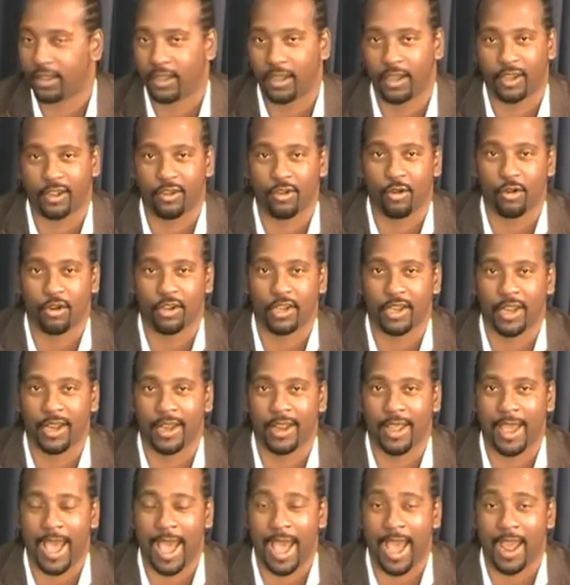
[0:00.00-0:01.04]
according
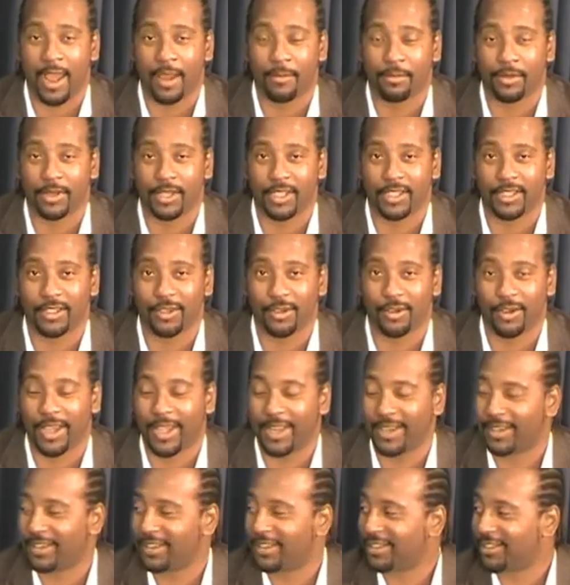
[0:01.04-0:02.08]
to our political
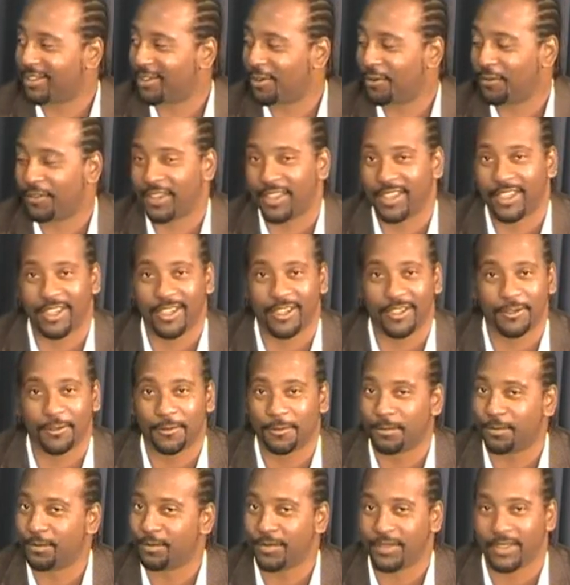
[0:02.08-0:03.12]
analysts over here,
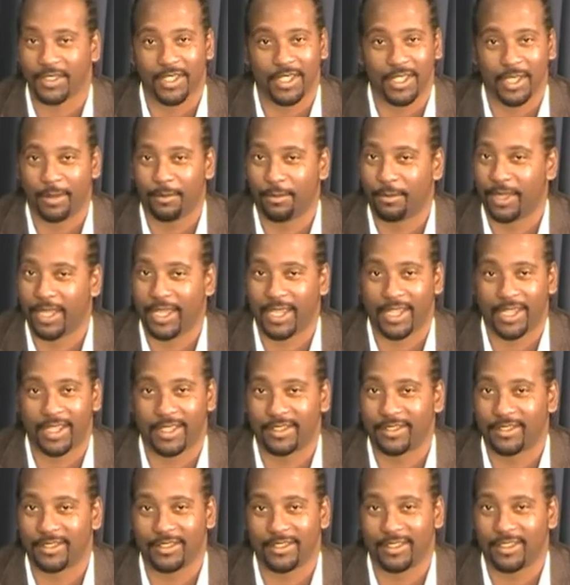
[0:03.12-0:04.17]
man,
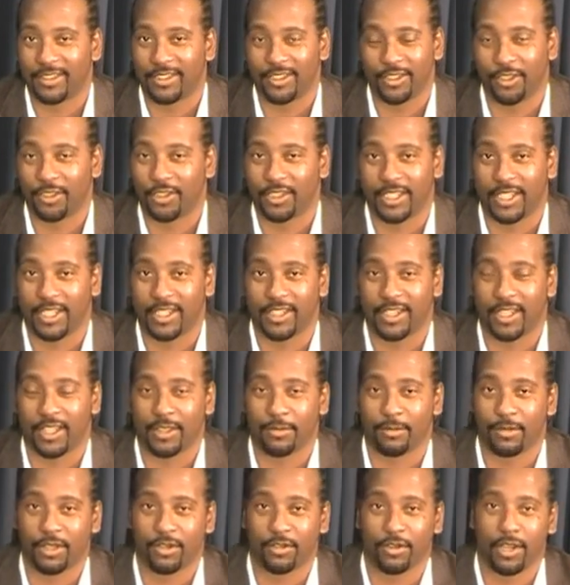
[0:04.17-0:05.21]
you're getting
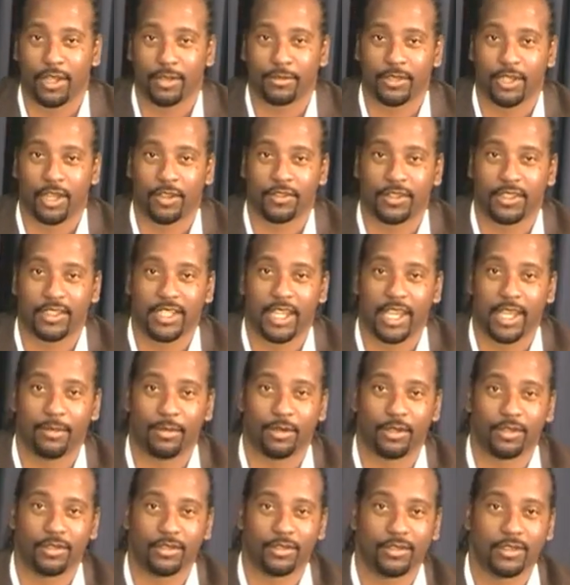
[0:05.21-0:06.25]
nothing but crumbs off the
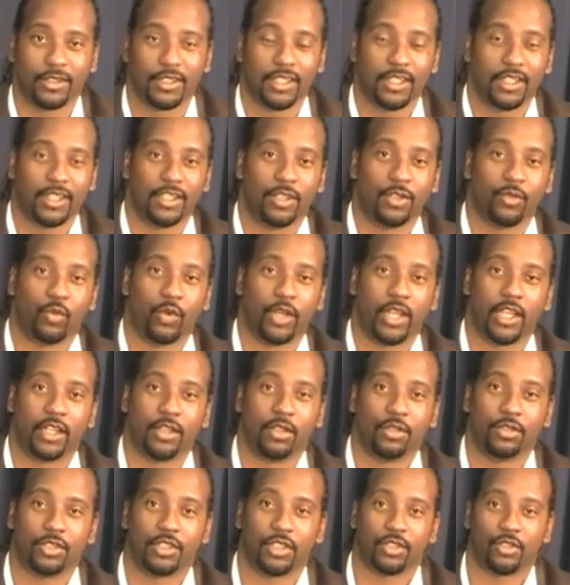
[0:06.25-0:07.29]
table. Win,
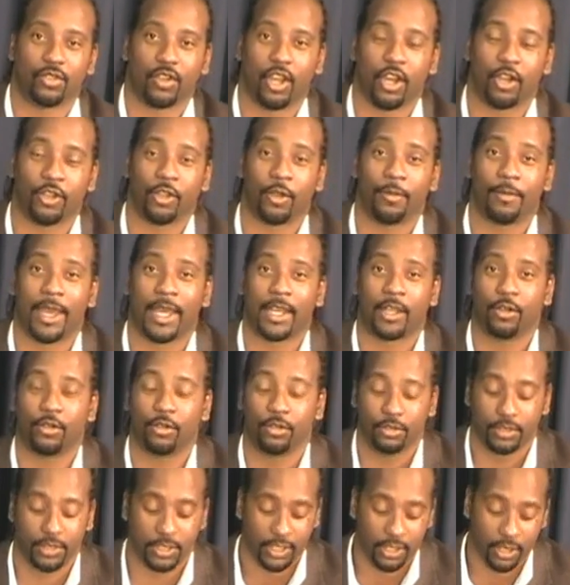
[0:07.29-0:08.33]
lose, or draw, no matter
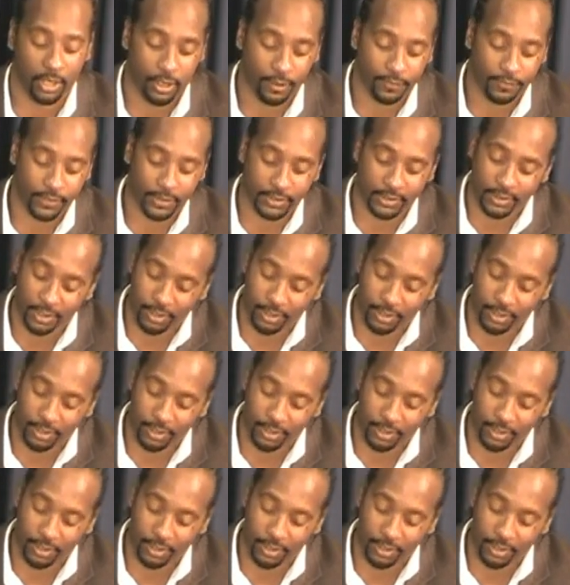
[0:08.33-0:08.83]
who's in office,